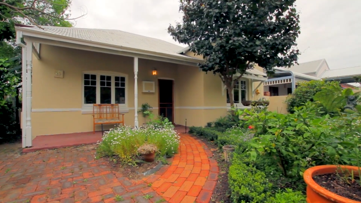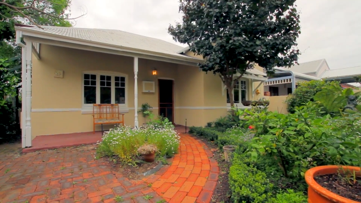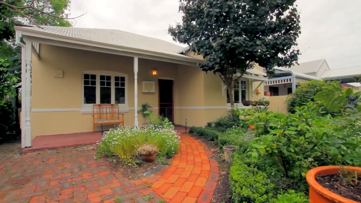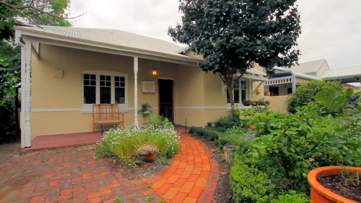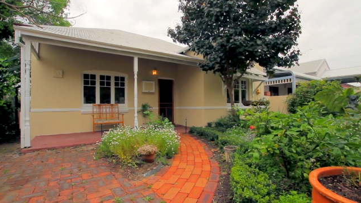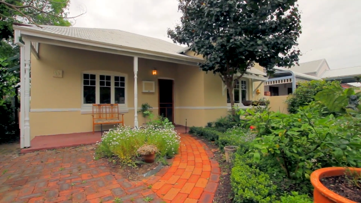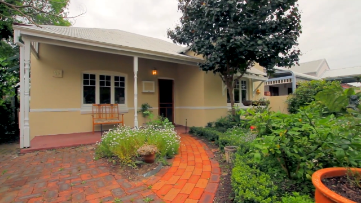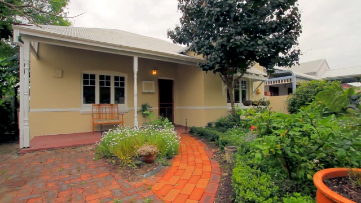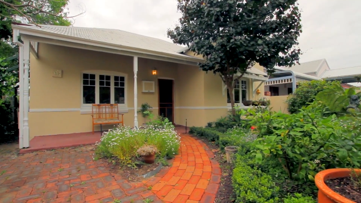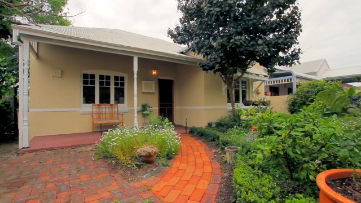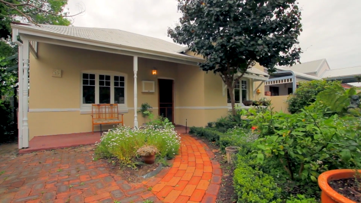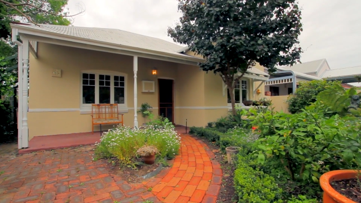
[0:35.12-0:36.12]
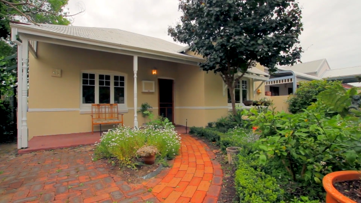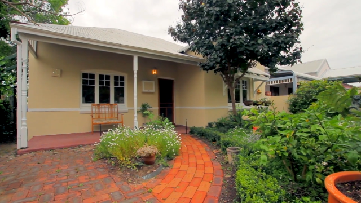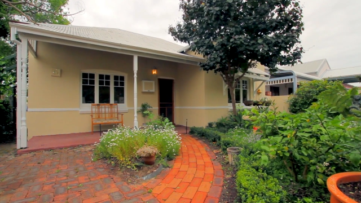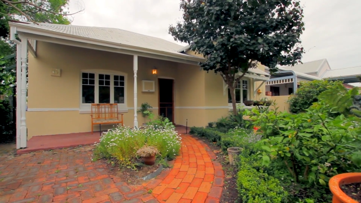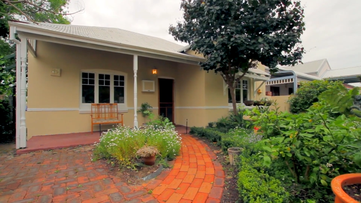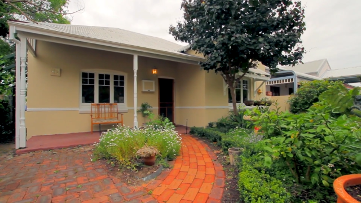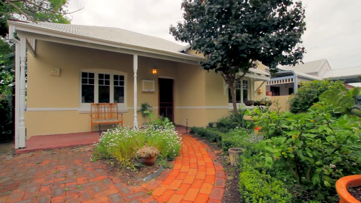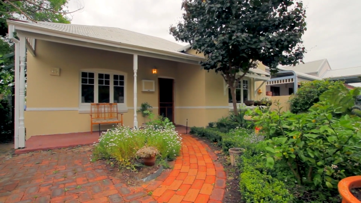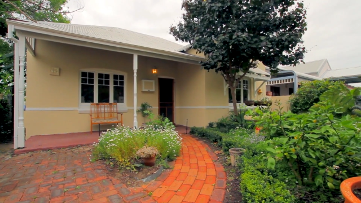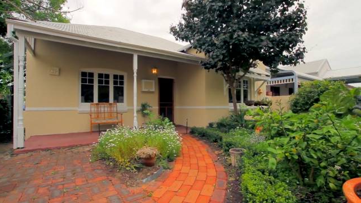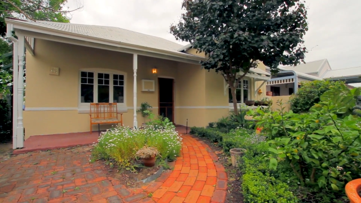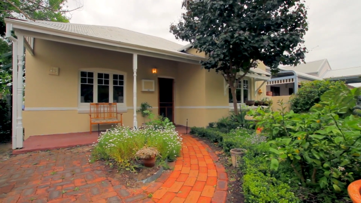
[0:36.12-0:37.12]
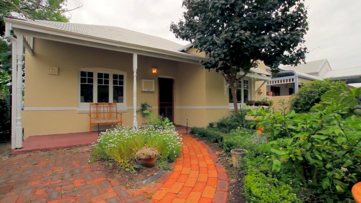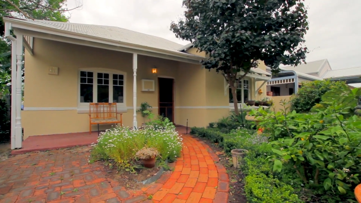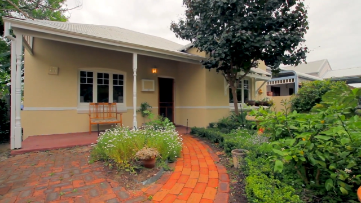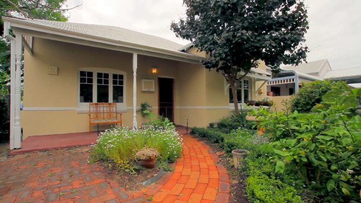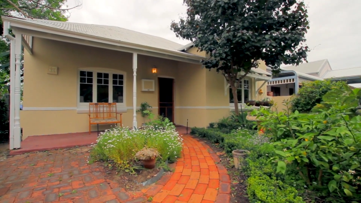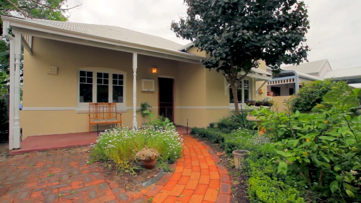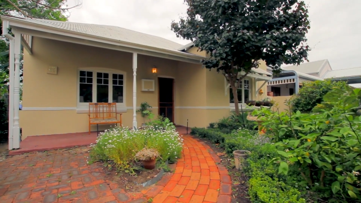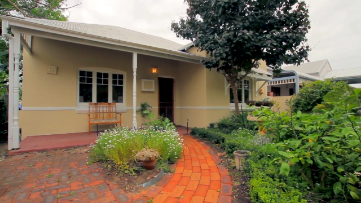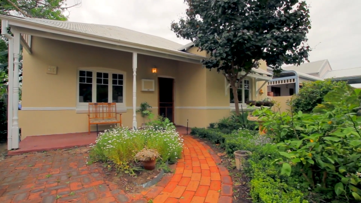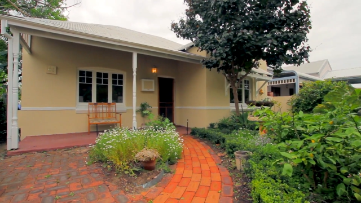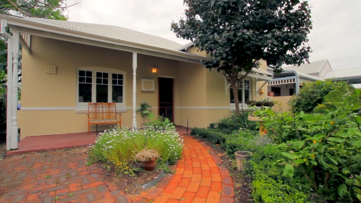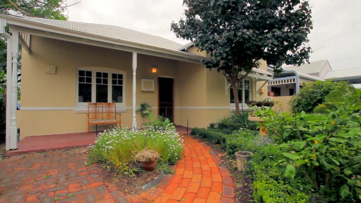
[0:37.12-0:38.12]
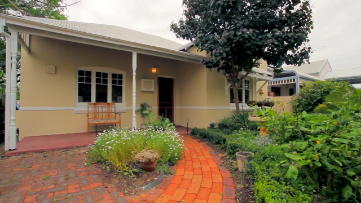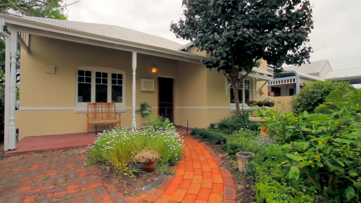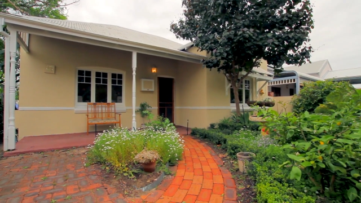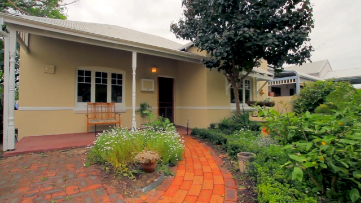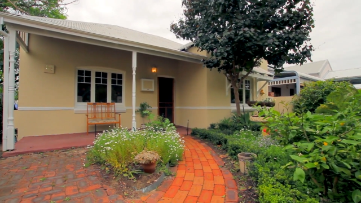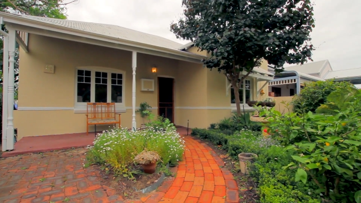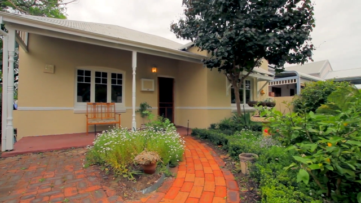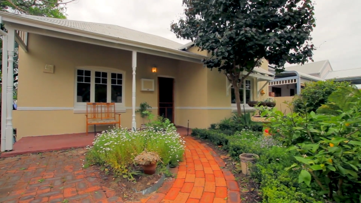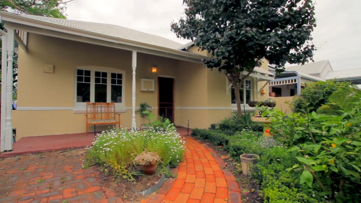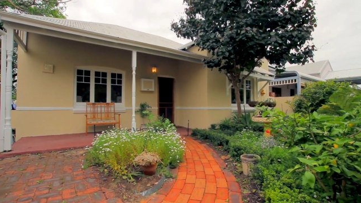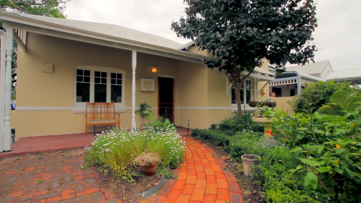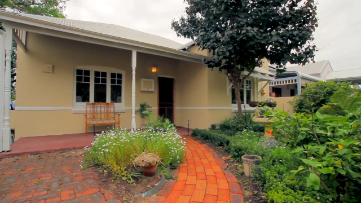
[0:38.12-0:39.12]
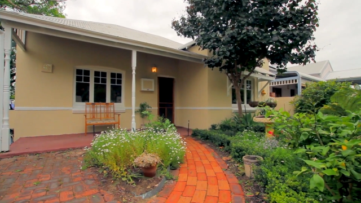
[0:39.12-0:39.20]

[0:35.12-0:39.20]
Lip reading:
[unreadable: no face in view]